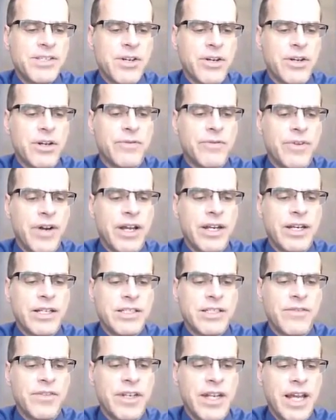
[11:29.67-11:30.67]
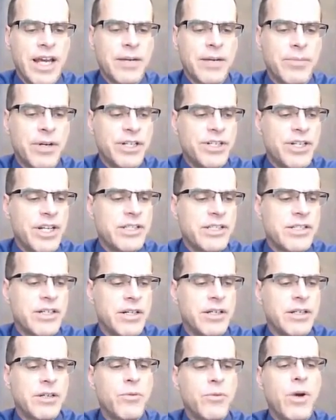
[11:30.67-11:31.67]
Based on your findings of the data breach
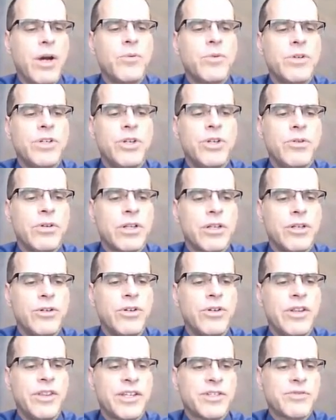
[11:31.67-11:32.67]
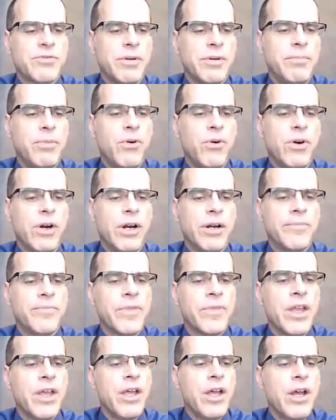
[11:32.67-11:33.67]
incident, what would you include in this report?
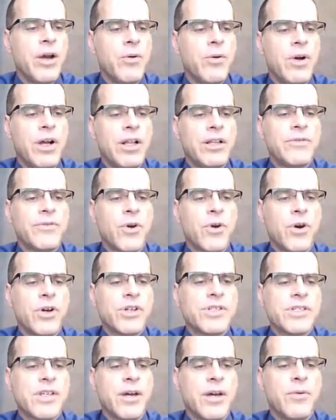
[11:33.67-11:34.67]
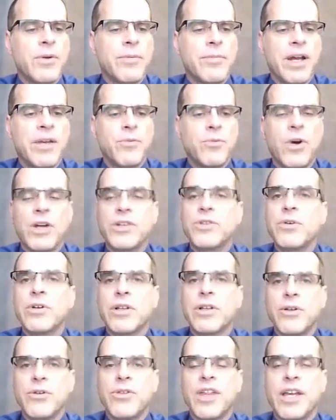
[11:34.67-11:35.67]
Well, of course, we might want to
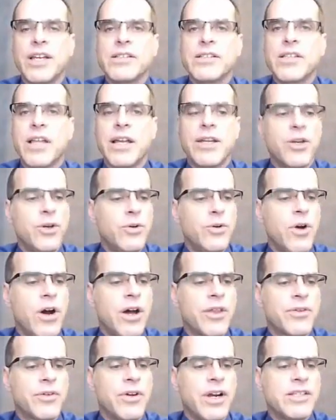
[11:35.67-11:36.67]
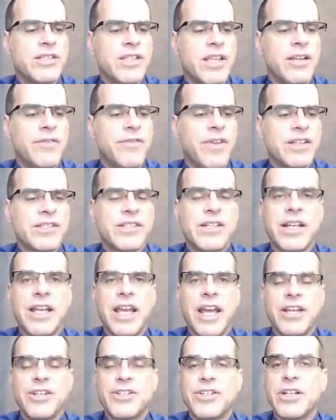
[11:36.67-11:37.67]
include things like who authorized the
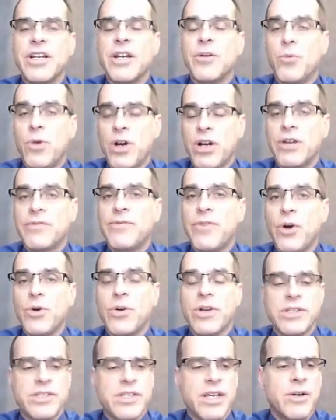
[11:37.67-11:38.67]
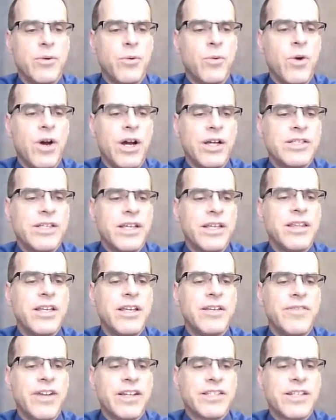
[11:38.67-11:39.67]
investigation and what our focus was in
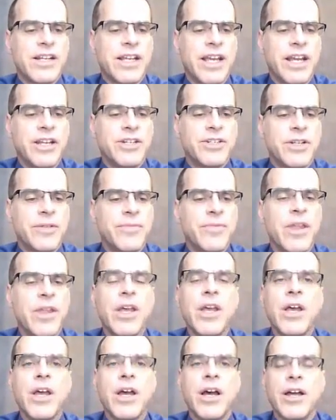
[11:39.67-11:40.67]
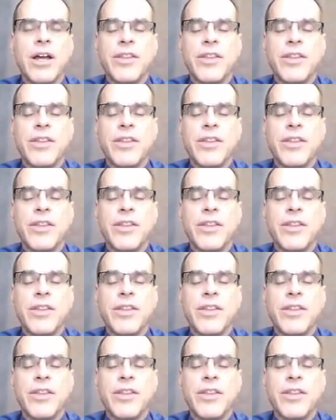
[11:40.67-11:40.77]
the investigation,